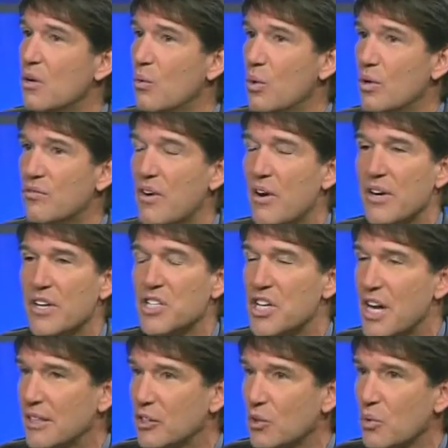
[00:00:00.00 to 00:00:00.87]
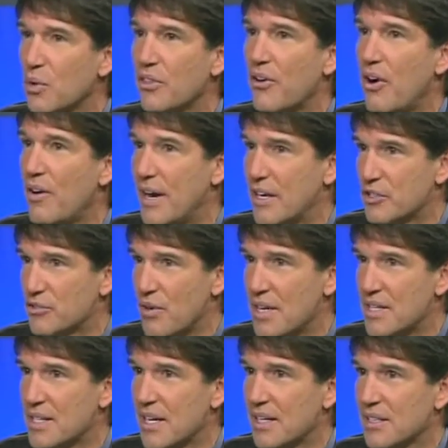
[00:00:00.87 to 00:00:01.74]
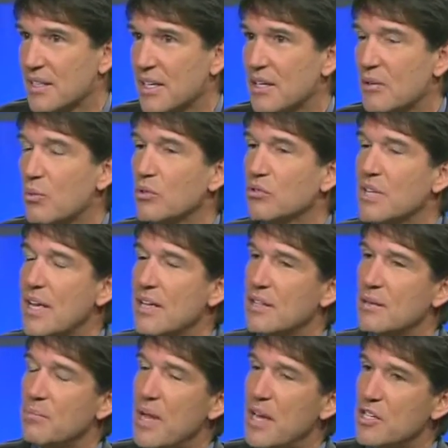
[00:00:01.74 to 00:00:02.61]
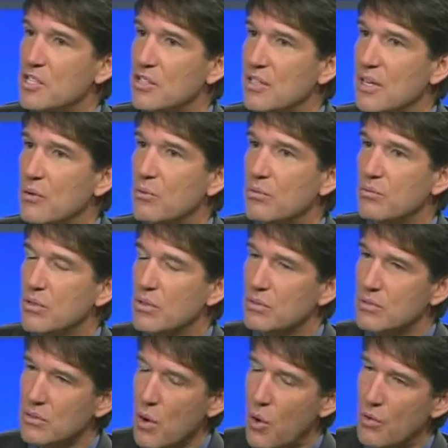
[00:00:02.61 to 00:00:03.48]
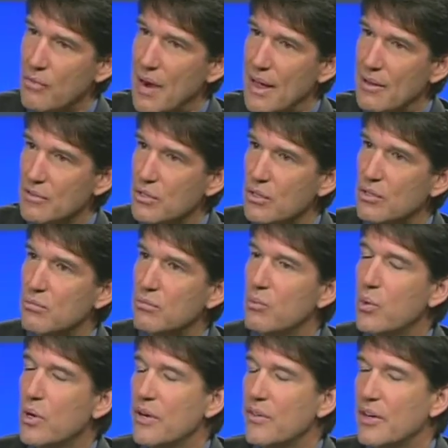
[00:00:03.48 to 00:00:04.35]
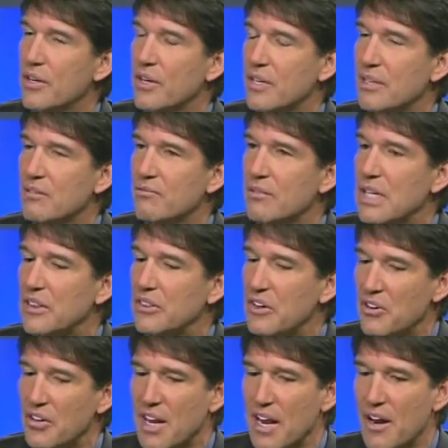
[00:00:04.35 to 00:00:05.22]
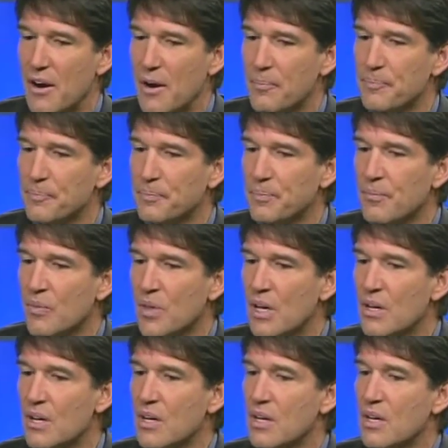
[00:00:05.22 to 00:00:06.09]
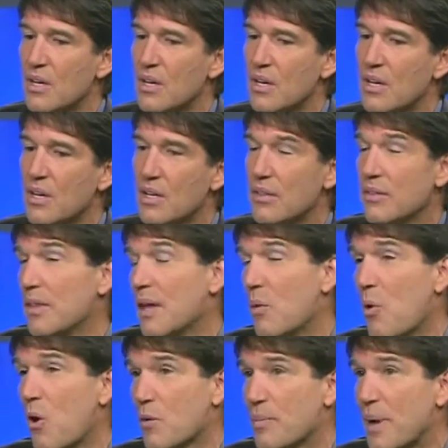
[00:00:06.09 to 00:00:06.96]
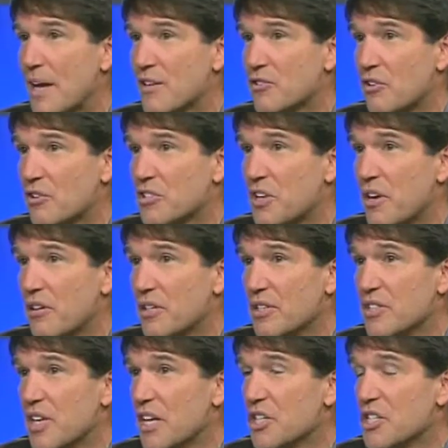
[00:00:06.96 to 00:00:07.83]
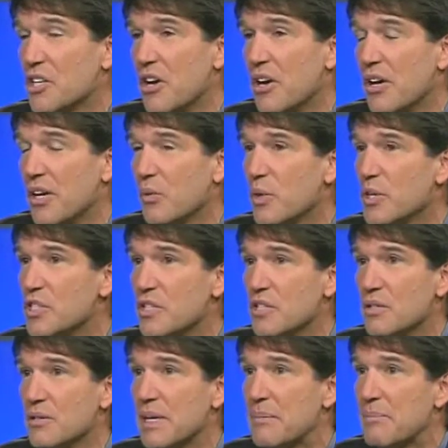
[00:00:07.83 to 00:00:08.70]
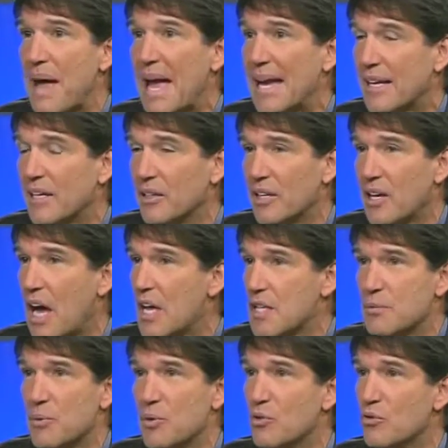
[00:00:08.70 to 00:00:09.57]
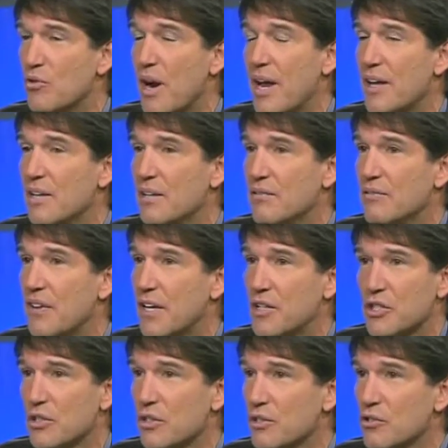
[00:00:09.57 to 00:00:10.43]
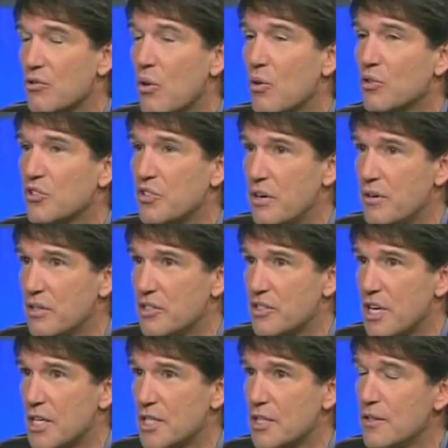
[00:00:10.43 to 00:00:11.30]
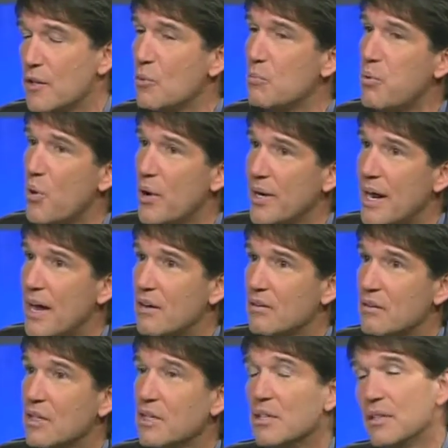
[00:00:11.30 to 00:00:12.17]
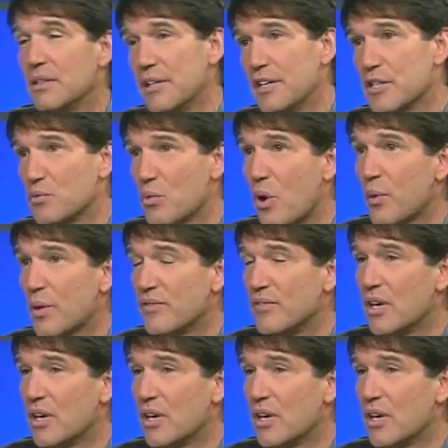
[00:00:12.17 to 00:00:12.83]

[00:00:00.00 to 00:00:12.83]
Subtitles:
We're very gentle with our x-ray technique. We'll take the patient, they'll go around to where they're going to get their care. They'll walk past our sterilization area, which is immaculate, hospital-grade infection control sterilization. They'll point out, here's what we've